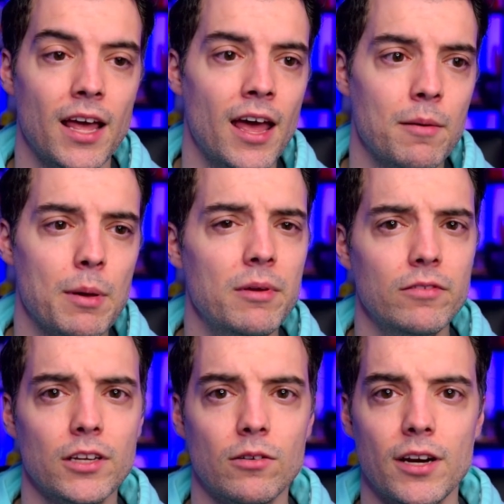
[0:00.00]
maybe even
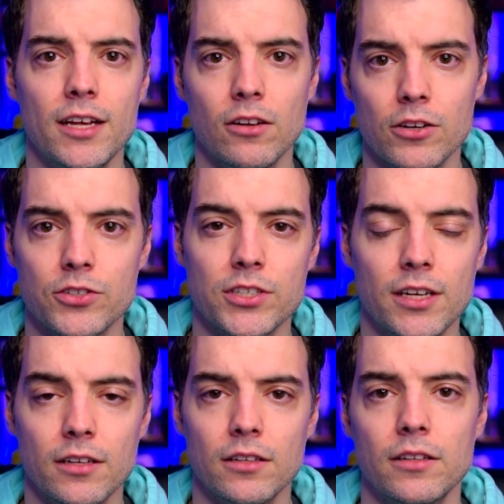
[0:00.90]
the grenade launchers get
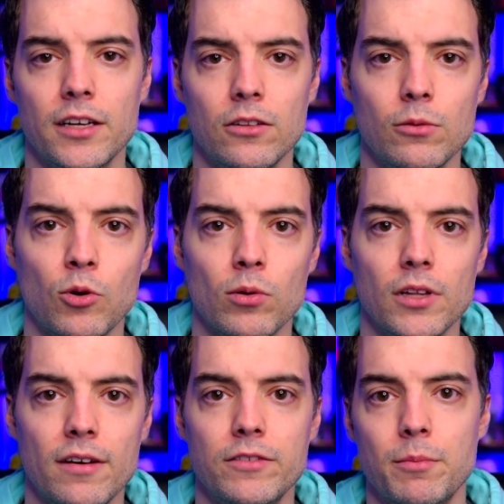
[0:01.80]
a little more
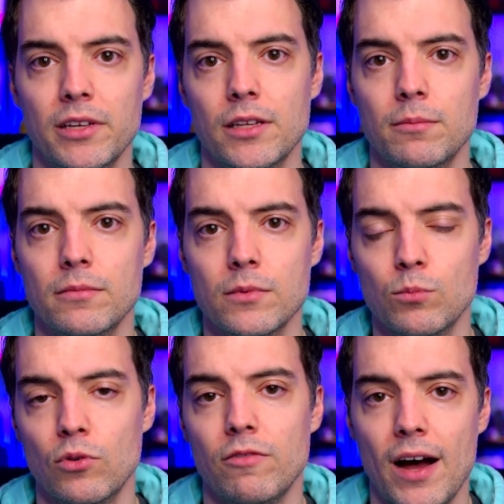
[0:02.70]
love to make them
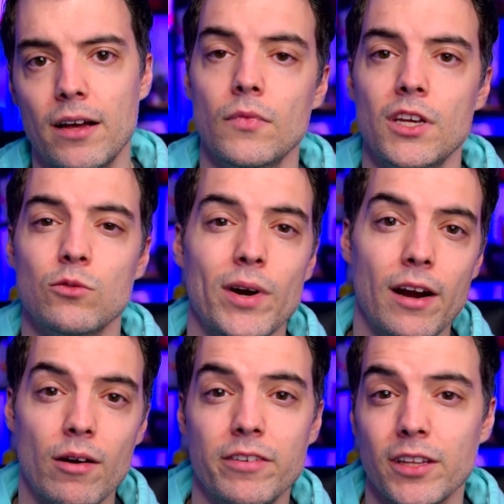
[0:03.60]
more viable. Right now,
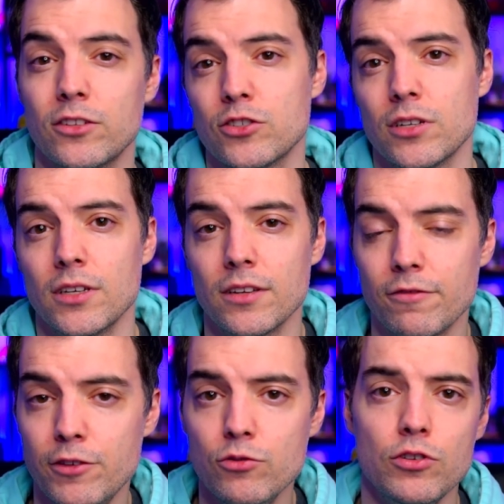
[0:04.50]
I feel like there's a
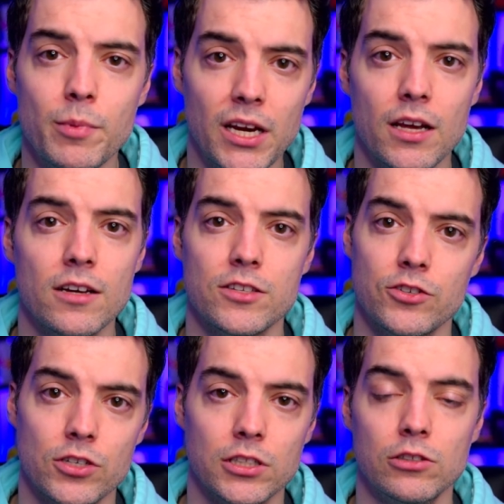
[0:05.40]
few too many guns that
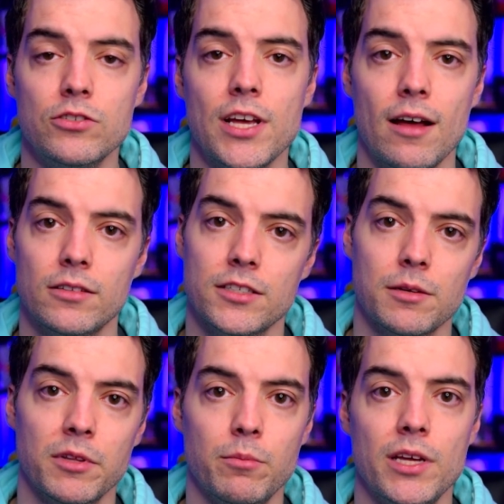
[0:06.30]
just lose out to some
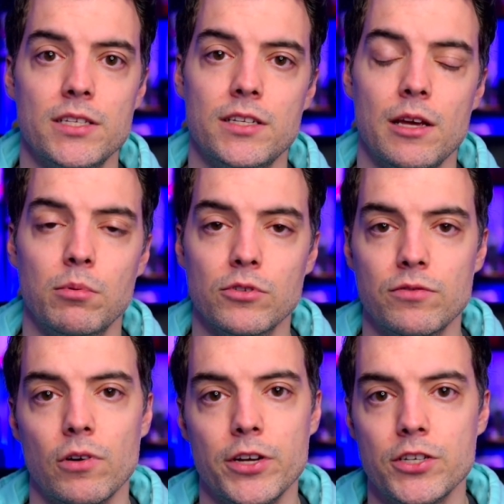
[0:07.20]
of the main staples
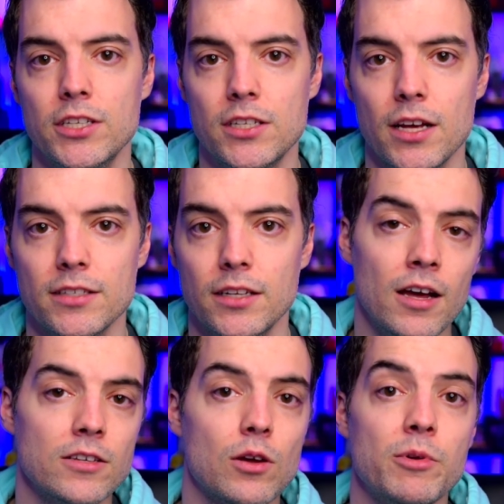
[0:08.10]
for each contestant.
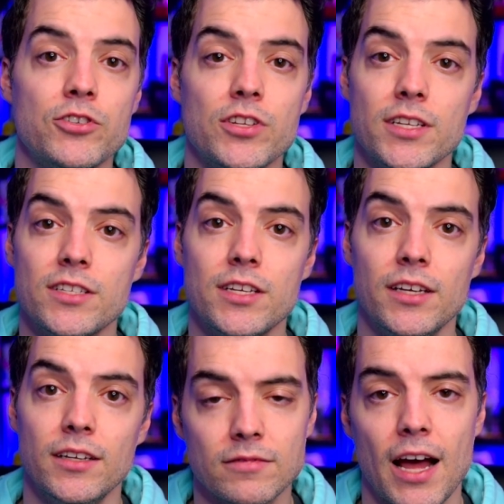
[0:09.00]
So I'm interested to
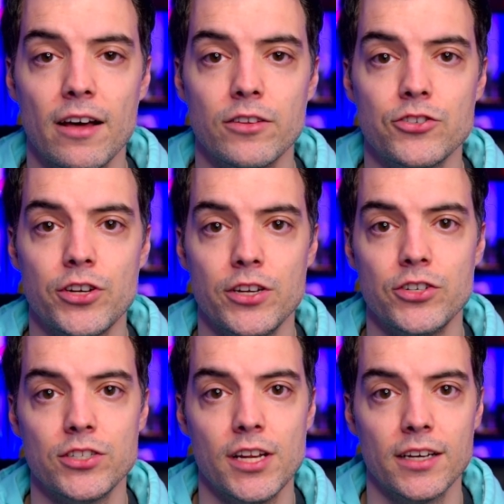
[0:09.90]
see how this
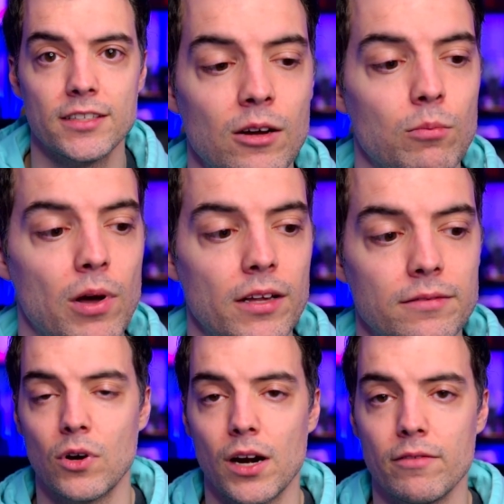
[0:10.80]
changes next, but
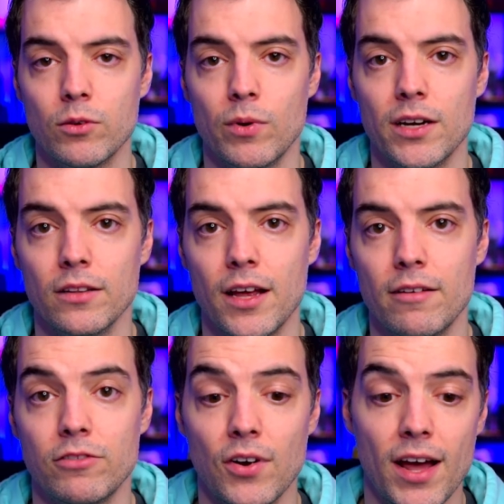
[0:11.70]
we're gonna have to wait on that.
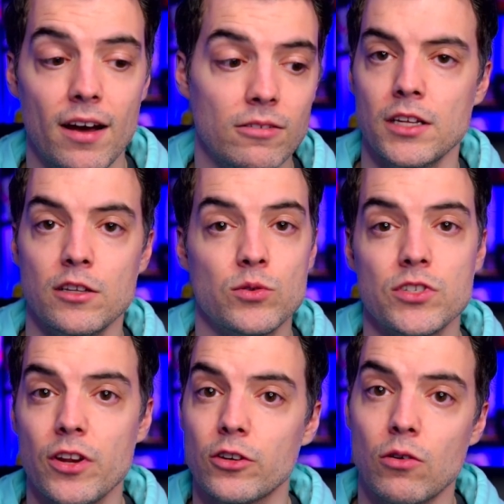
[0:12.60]
For now, this was
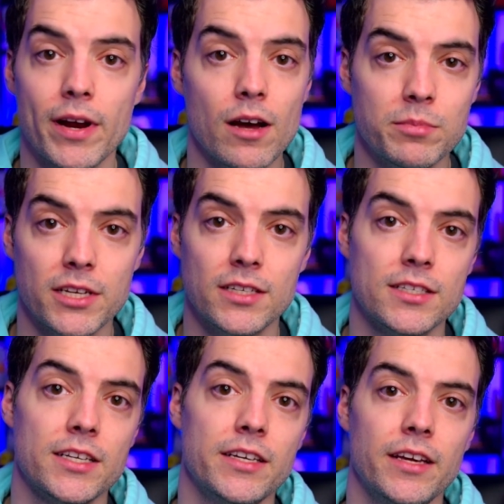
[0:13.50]
another great update to
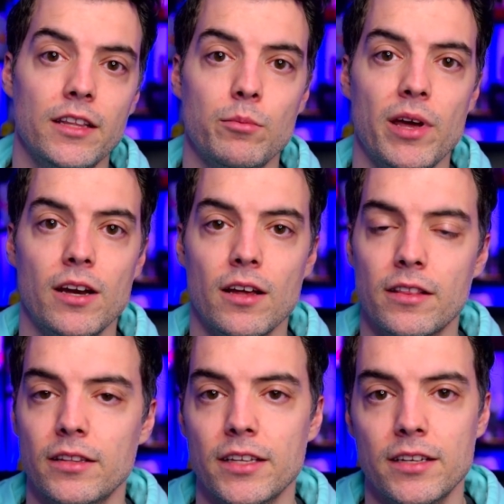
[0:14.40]
see in the beta. I
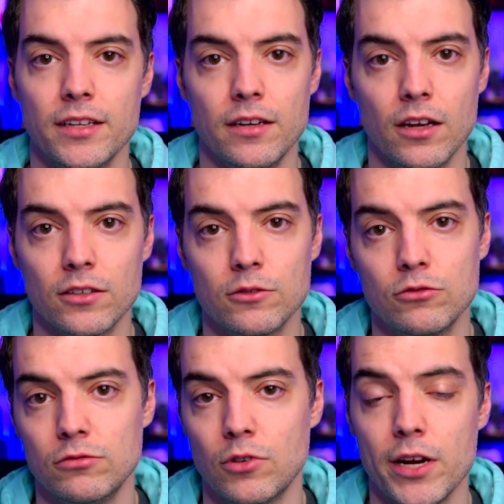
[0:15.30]
think they did a
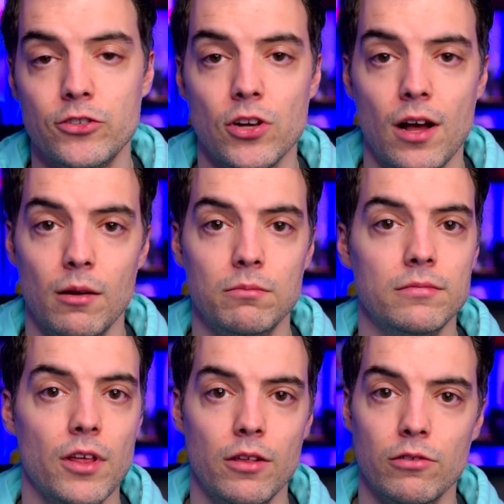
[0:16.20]
great job
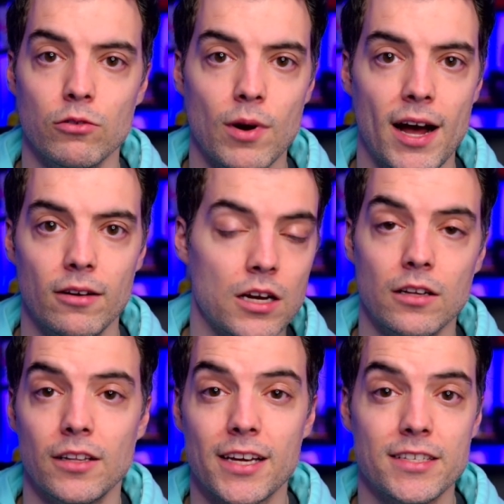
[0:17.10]
throughout.
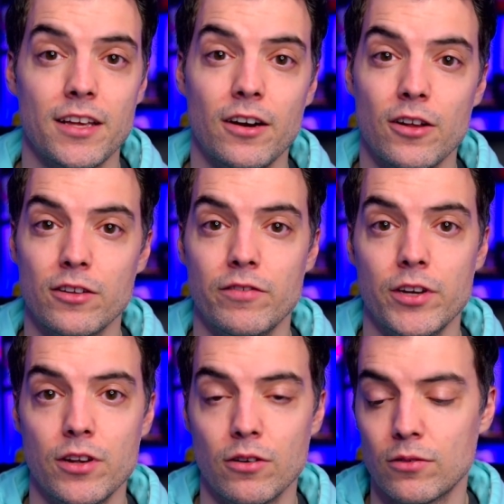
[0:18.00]
Like I say in another
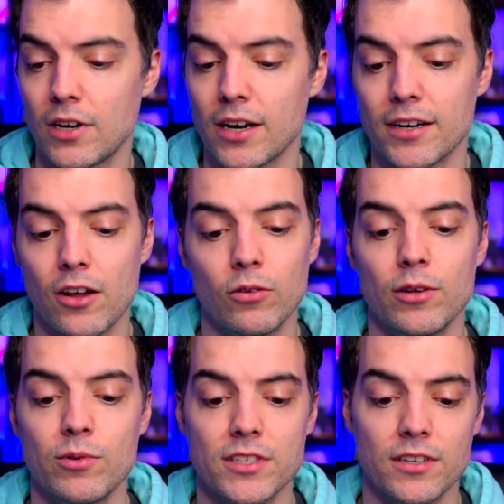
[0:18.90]
video, not only
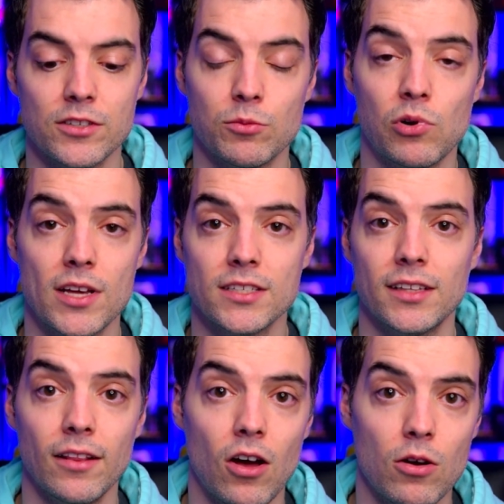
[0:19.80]
was it a surprisingly
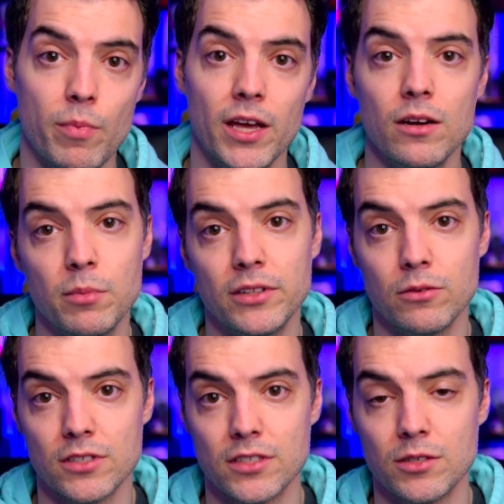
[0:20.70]
long beta, but there
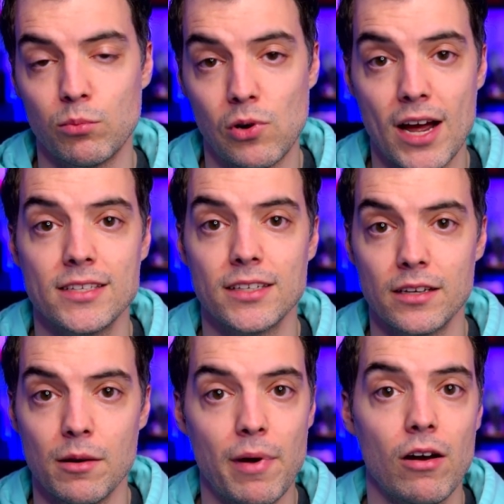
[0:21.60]
was a surprising
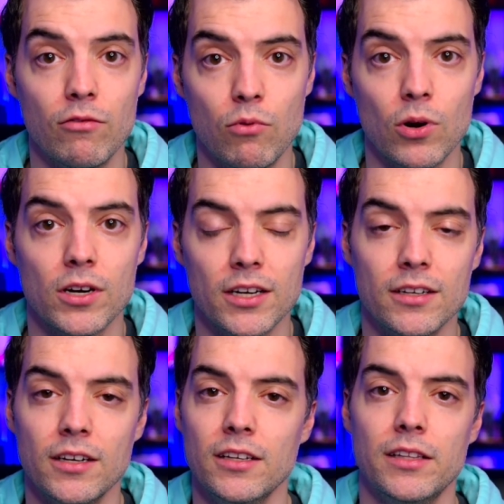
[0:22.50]
amount of work
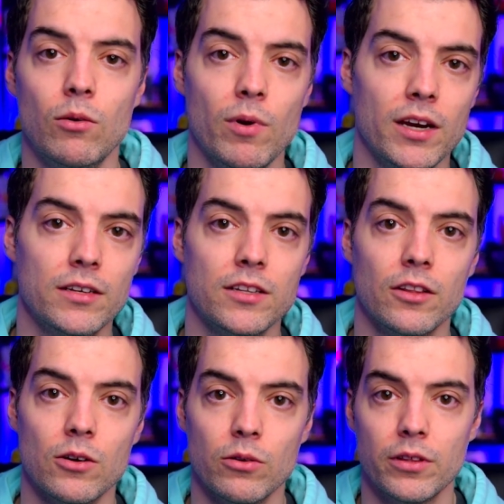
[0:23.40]
that went into the
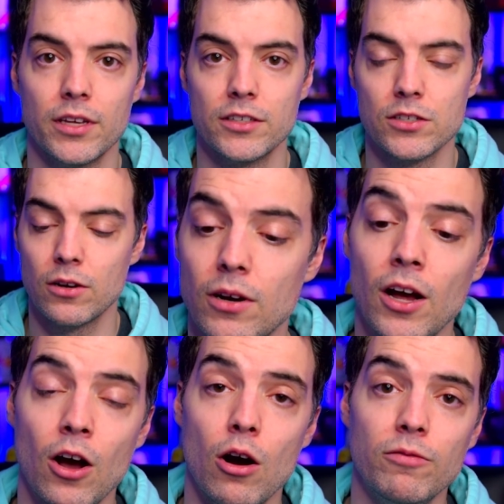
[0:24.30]
whole thing. So
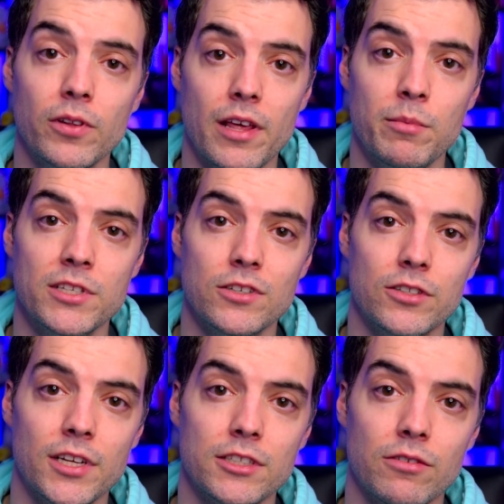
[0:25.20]
hopefully that means good
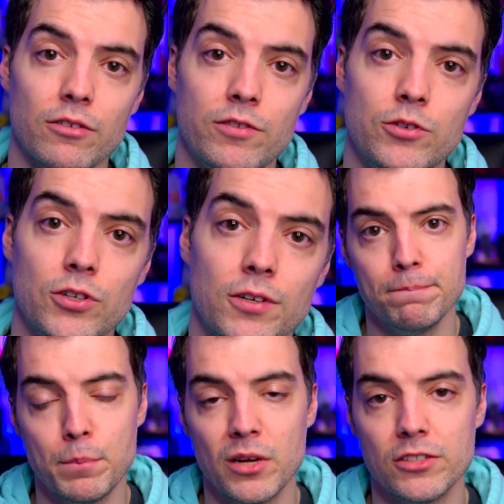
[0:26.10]
things for the future,
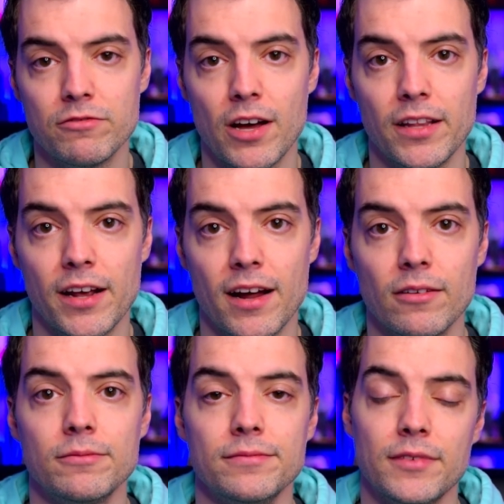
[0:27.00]
but to find that
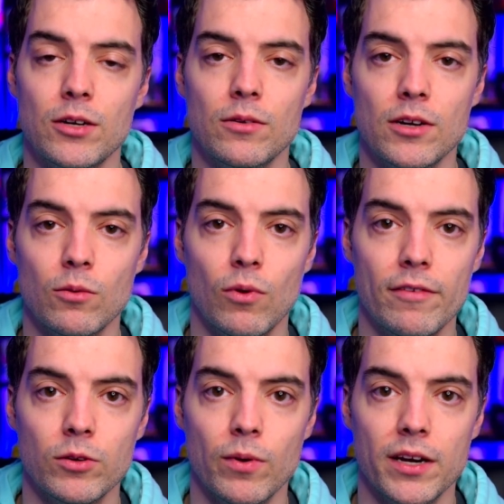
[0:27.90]
out, we'll have
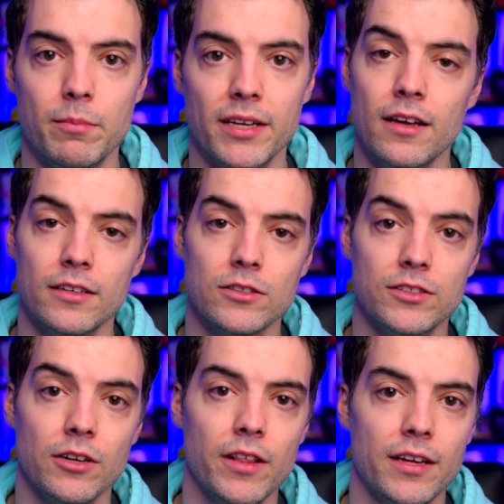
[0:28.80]
to wait a bit. Until then,